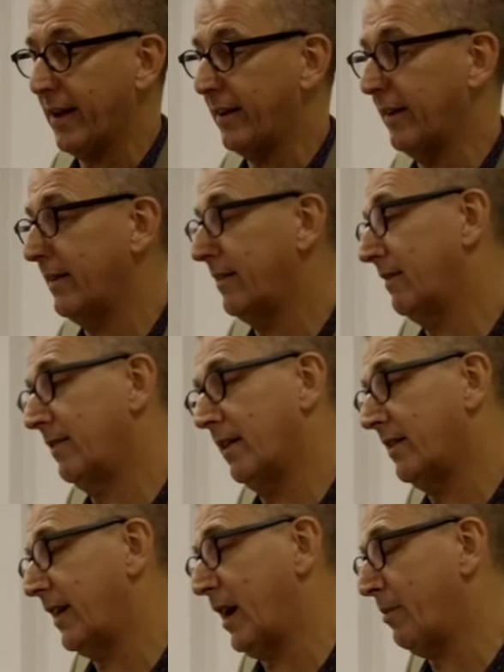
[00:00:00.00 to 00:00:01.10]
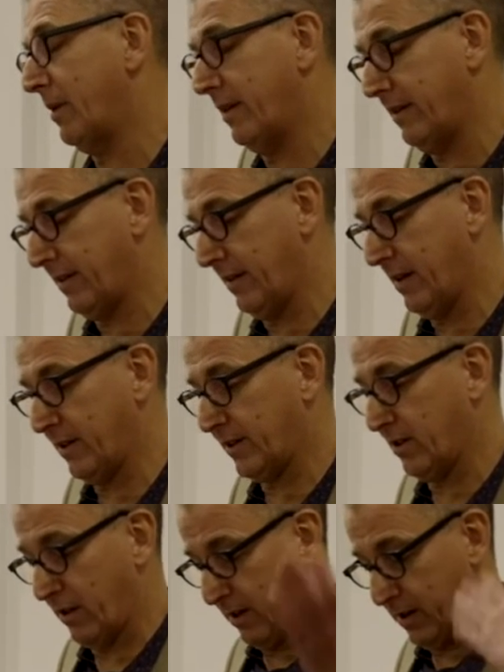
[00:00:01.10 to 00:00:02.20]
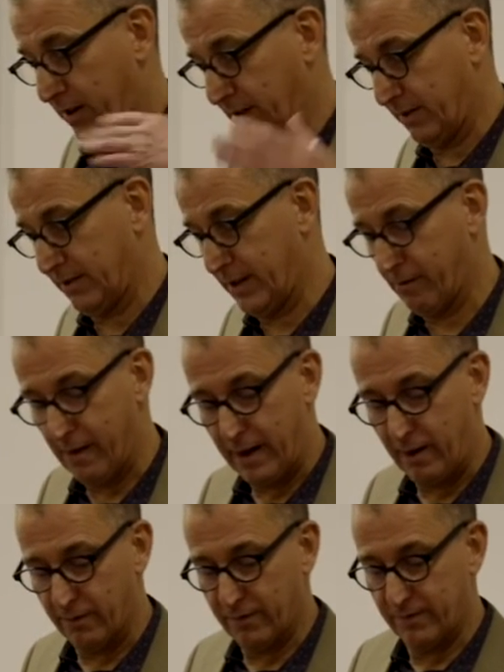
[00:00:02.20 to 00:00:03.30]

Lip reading: and nothing happened. I just got another tirade of